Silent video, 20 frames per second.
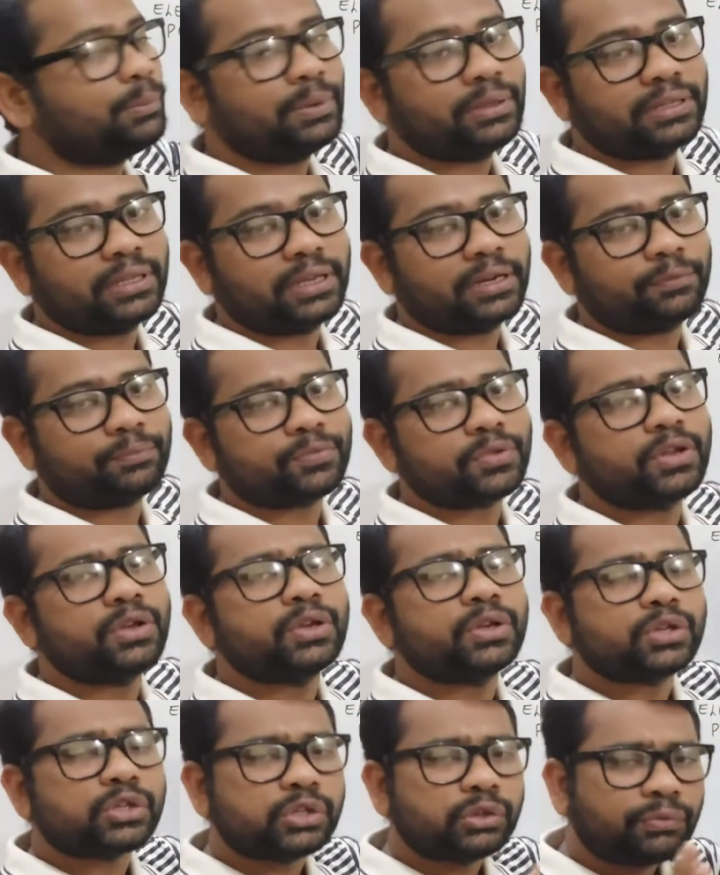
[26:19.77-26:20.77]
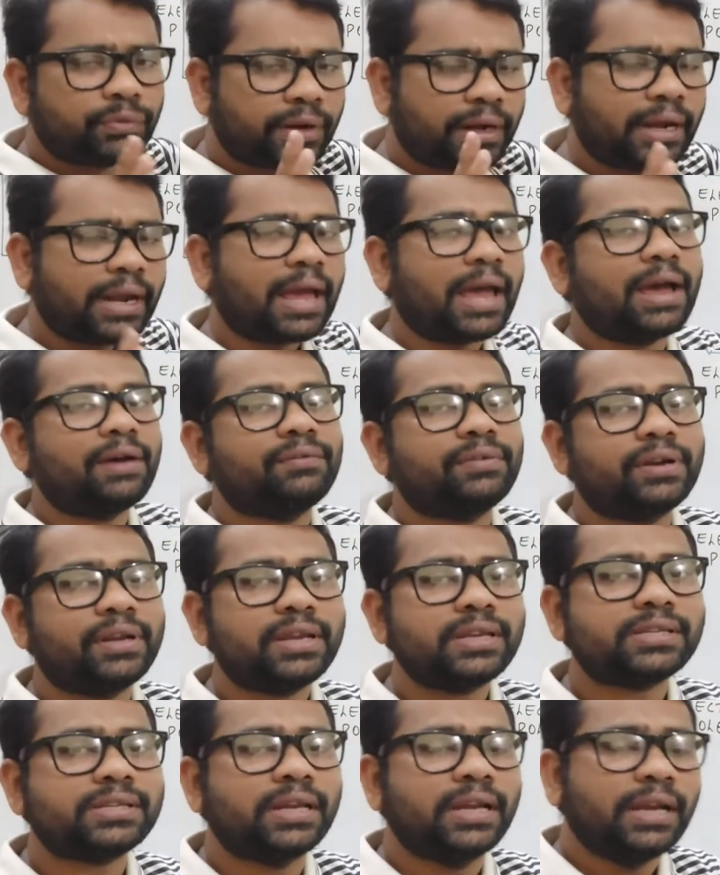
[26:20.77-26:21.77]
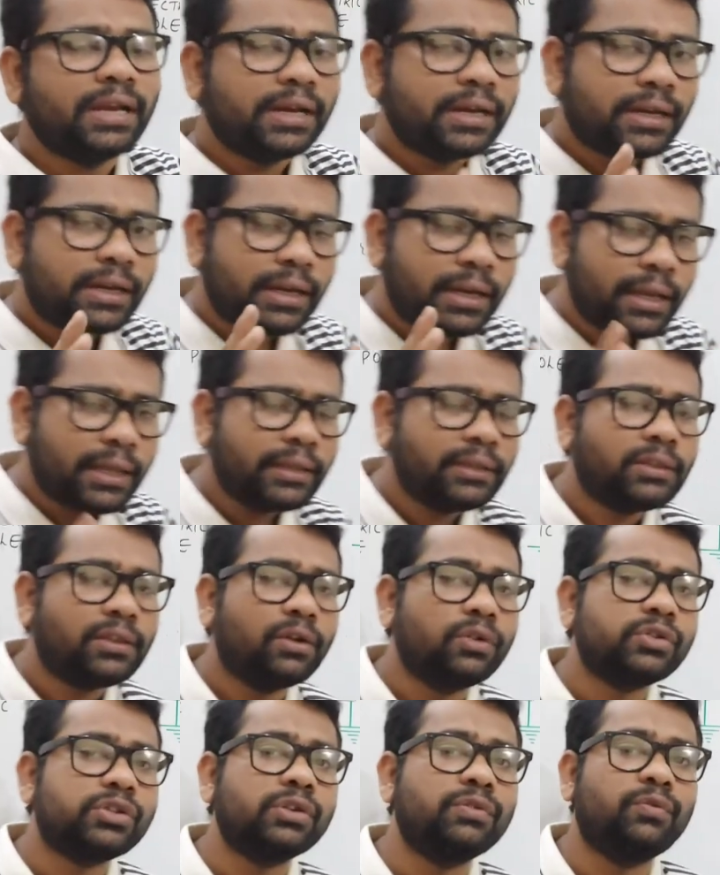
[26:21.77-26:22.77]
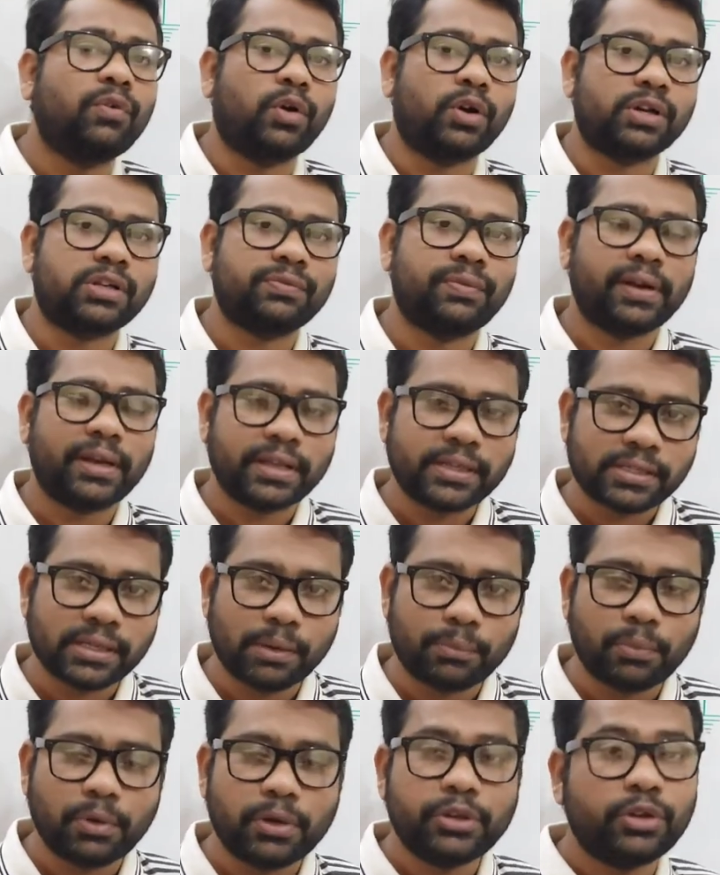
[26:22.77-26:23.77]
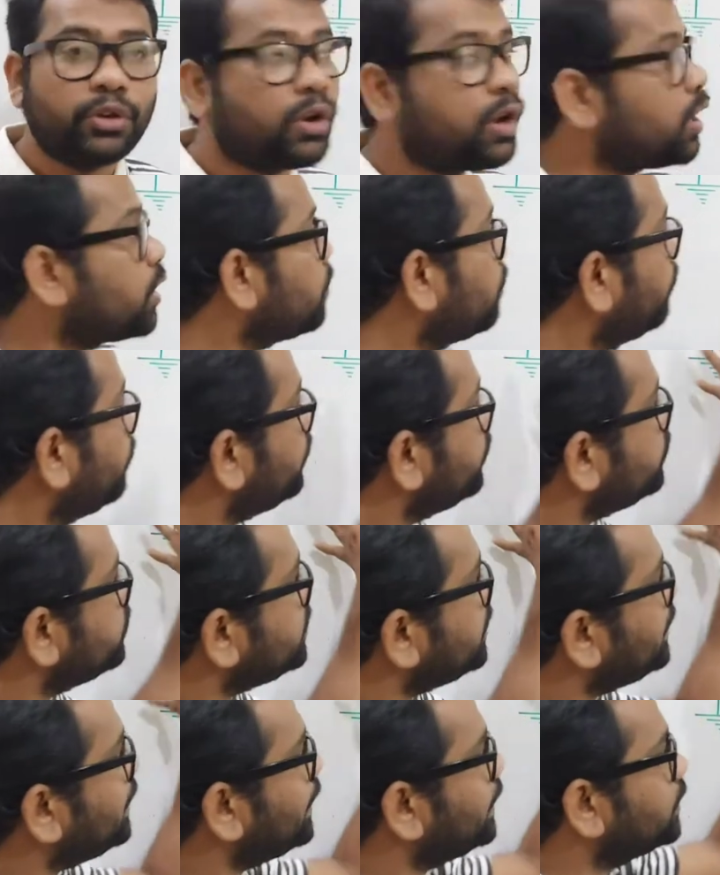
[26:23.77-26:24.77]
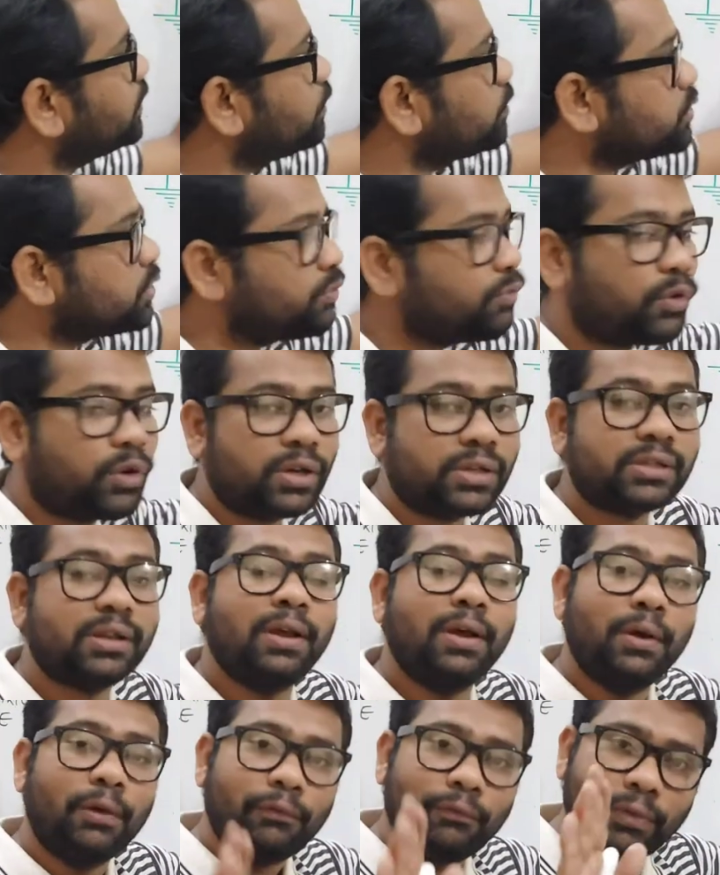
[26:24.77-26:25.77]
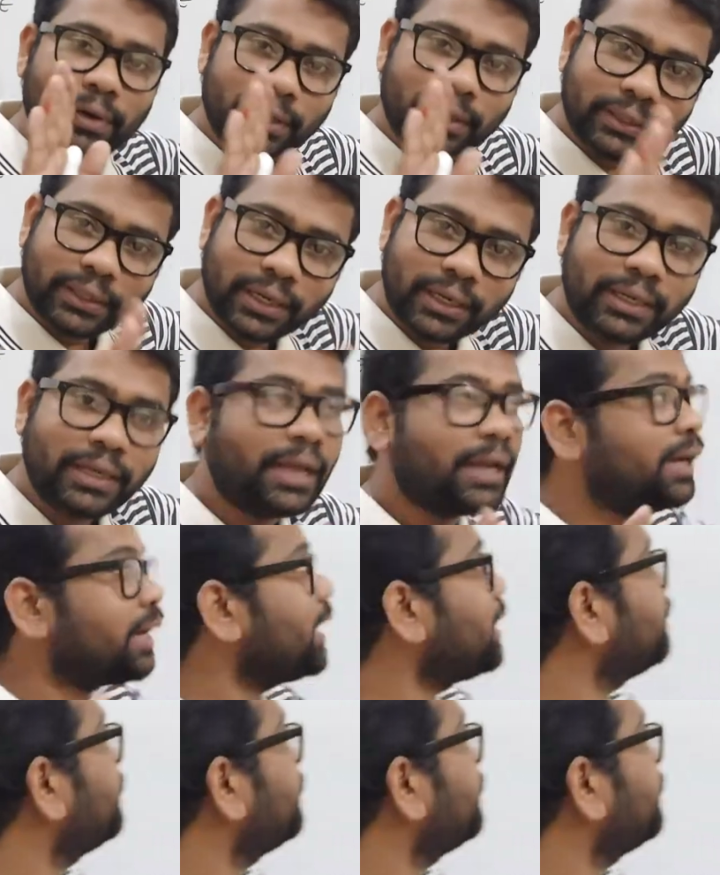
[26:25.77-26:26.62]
will be there. So for an average 10,000 watts, for example, you are going to use a 10,000 watts. For that, an